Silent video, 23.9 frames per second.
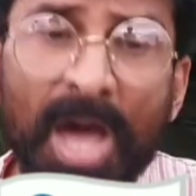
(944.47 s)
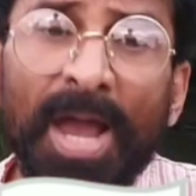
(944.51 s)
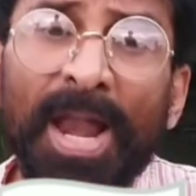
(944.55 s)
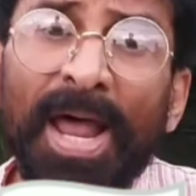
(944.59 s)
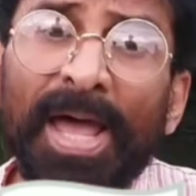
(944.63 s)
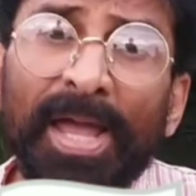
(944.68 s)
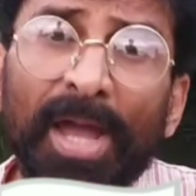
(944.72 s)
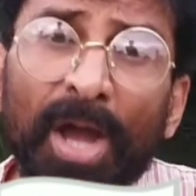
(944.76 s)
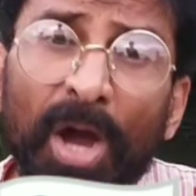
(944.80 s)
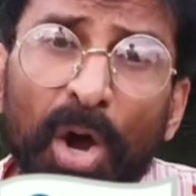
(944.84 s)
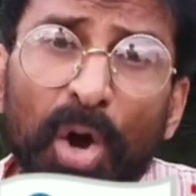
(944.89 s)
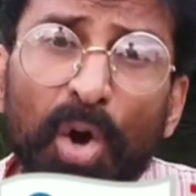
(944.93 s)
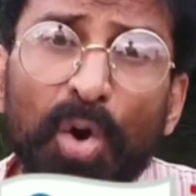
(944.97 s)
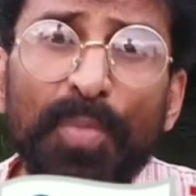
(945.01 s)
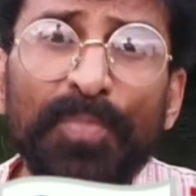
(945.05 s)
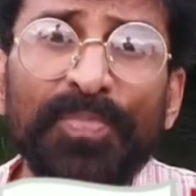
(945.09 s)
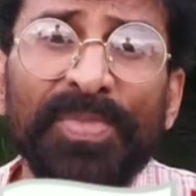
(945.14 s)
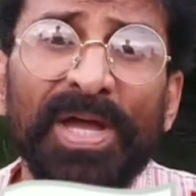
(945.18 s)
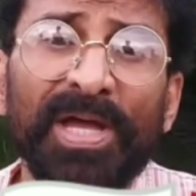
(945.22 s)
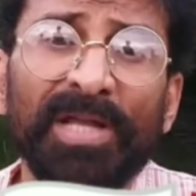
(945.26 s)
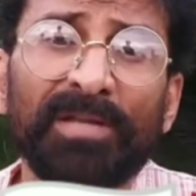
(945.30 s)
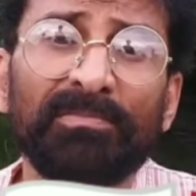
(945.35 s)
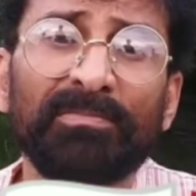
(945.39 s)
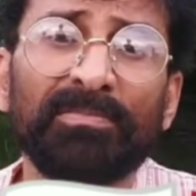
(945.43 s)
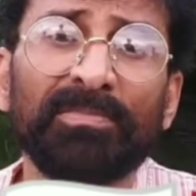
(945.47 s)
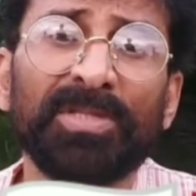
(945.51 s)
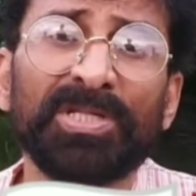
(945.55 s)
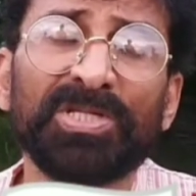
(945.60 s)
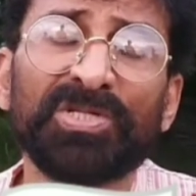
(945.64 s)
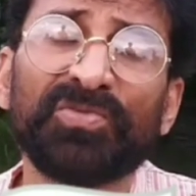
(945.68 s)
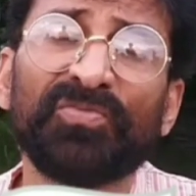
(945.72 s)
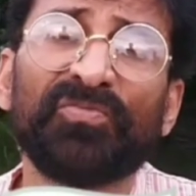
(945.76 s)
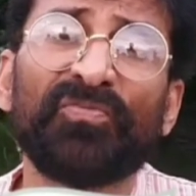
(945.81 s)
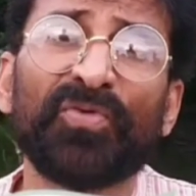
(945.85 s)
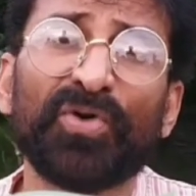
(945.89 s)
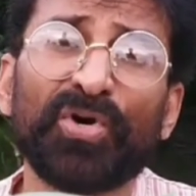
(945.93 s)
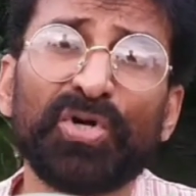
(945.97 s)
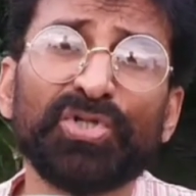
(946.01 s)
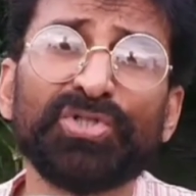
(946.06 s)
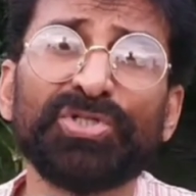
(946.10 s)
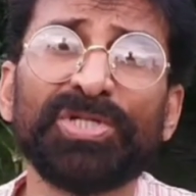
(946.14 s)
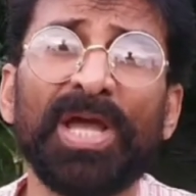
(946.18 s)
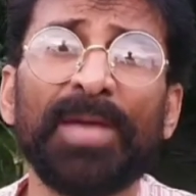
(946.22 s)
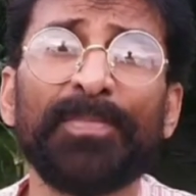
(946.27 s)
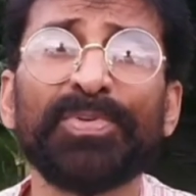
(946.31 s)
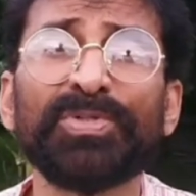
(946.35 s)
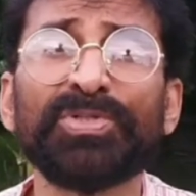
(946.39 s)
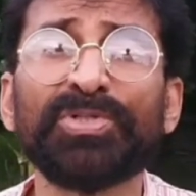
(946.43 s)
And I hope that this
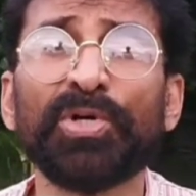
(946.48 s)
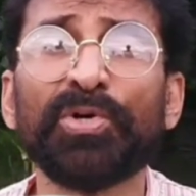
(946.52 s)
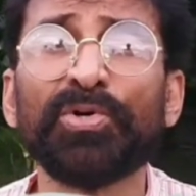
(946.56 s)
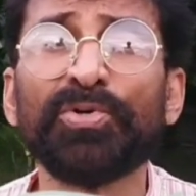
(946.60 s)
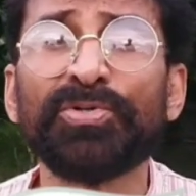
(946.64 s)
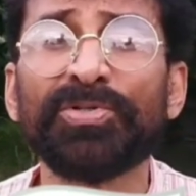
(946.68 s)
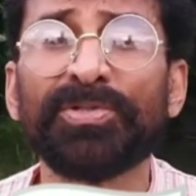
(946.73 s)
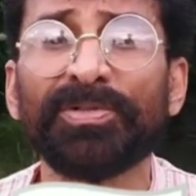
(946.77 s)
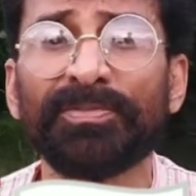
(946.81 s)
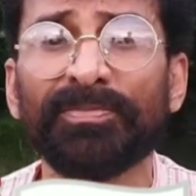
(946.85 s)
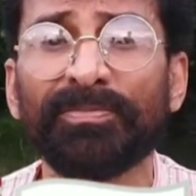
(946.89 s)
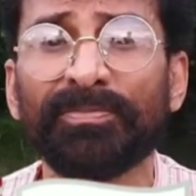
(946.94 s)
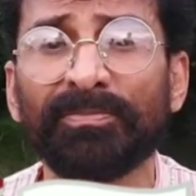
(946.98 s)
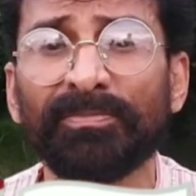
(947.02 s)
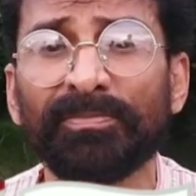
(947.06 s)
first episode,